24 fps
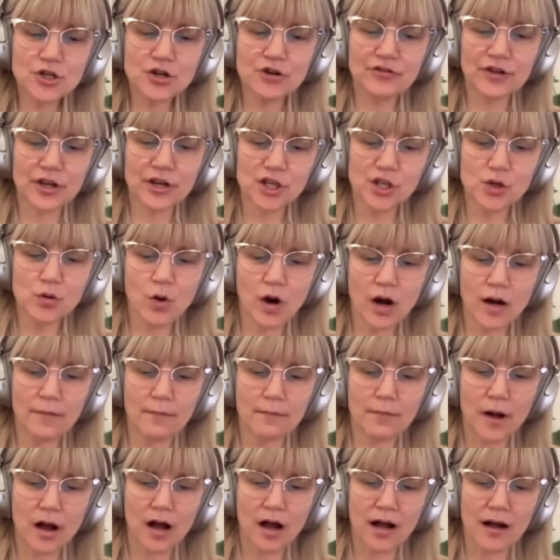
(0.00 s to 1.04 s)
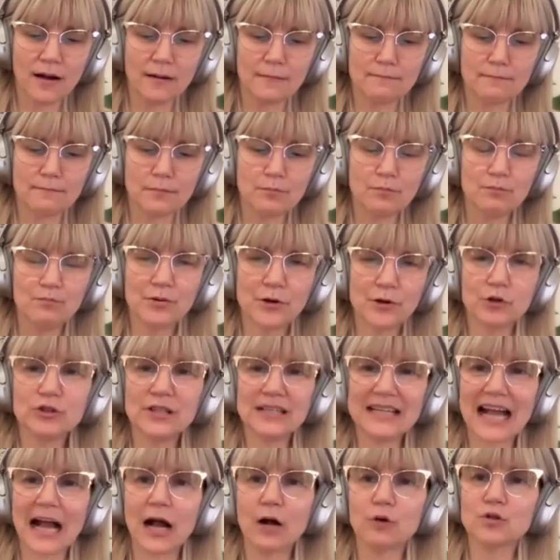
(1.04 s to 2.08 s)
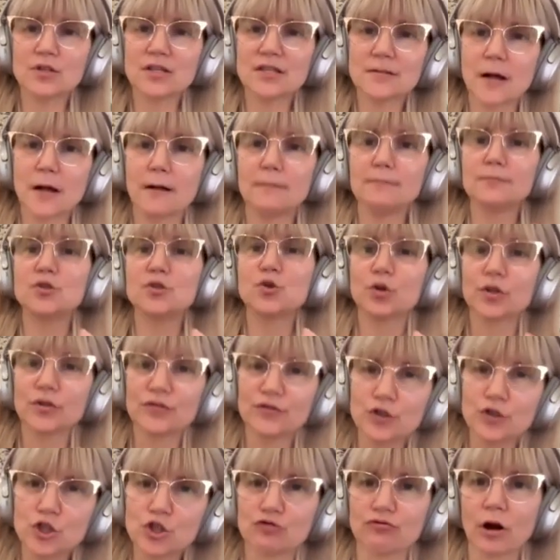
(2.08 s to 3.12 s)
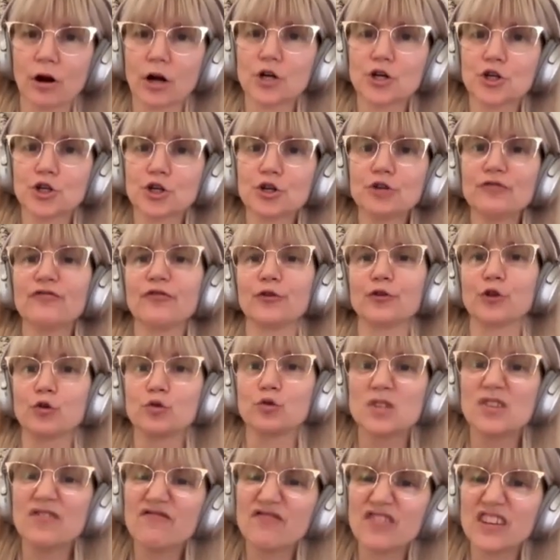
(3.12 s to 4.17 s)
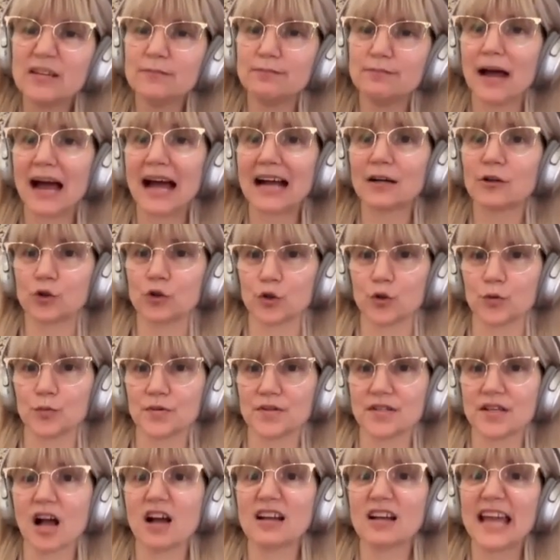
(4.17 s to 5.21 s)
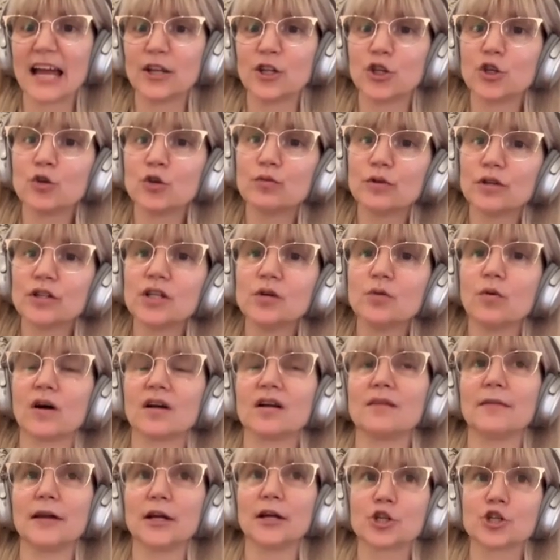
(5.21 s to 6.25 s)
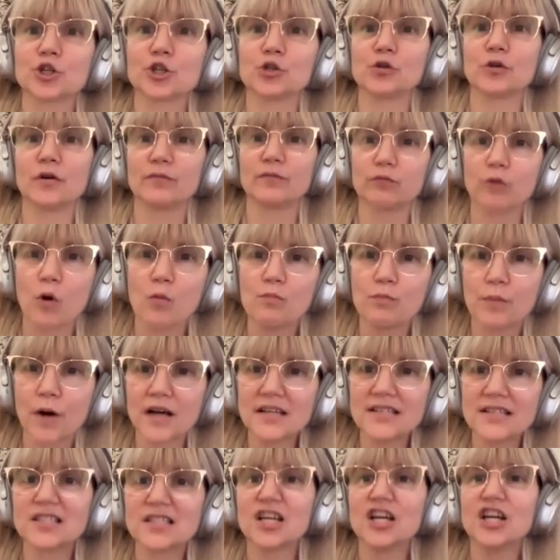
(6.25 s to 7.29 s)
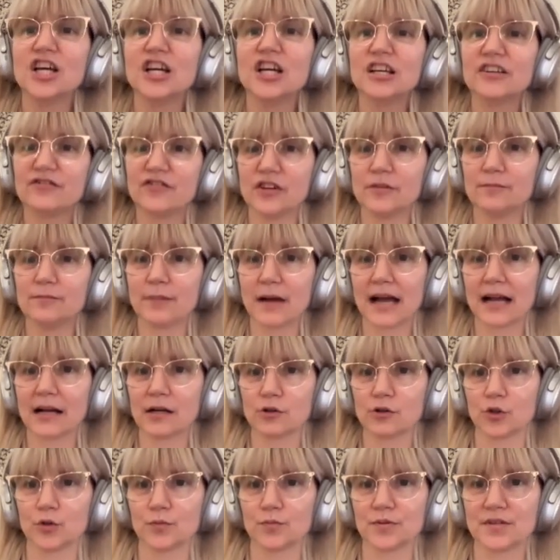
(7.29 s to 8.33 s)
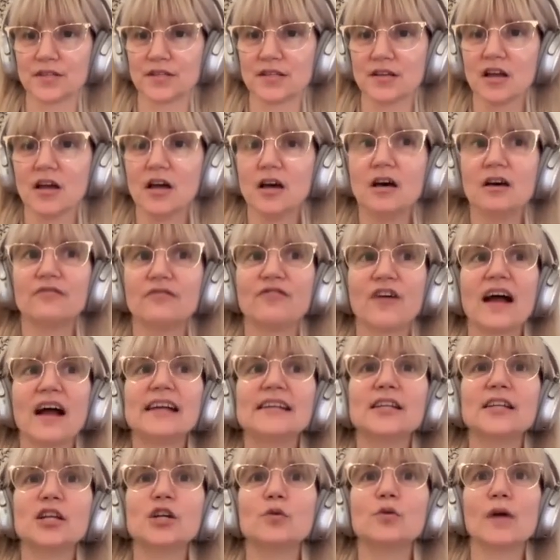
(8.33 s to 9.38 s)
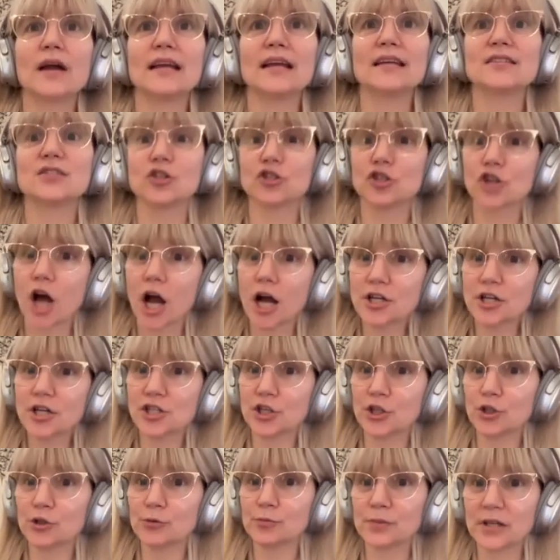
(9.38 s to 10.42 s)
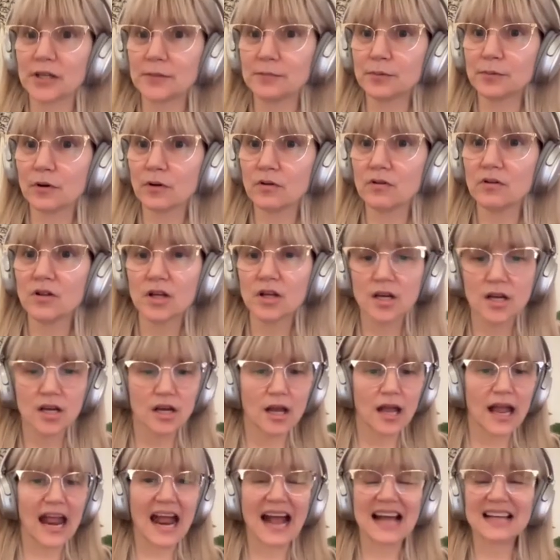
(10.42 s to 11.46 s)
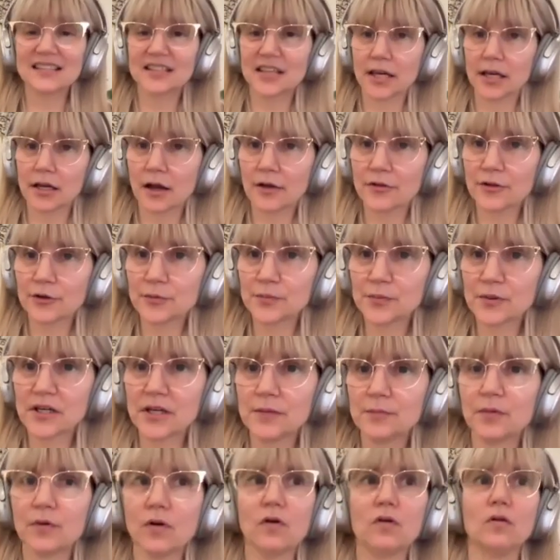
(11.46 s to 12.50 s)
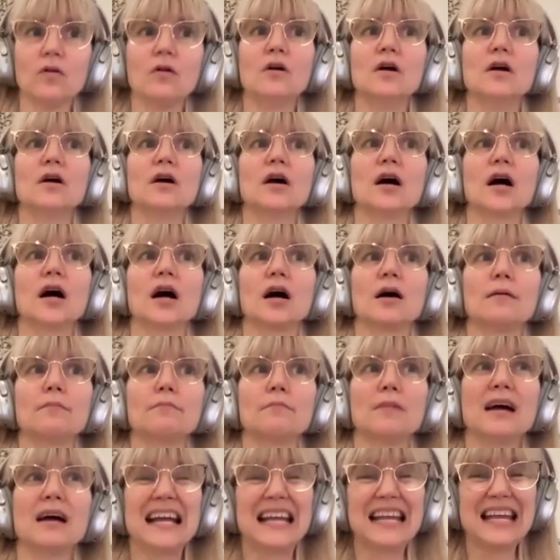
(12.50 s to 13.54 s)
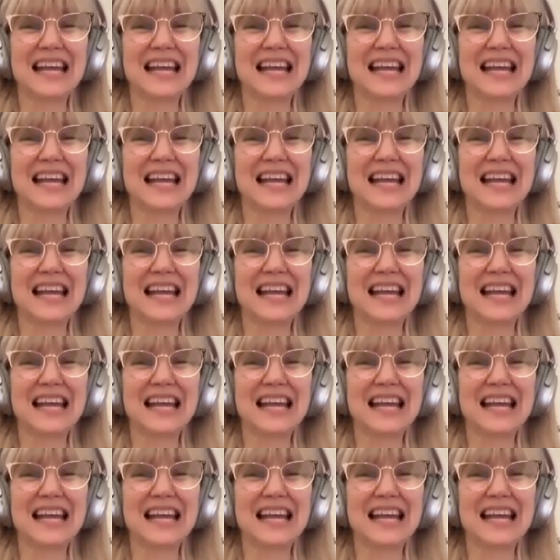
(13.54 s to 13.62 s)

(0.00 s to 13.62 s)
sure that you are um, building out some sort of structure for those feedback loops. Again, you really want to make sure you have robust feedback loops, finding ways to talk to your people, asking other people, um,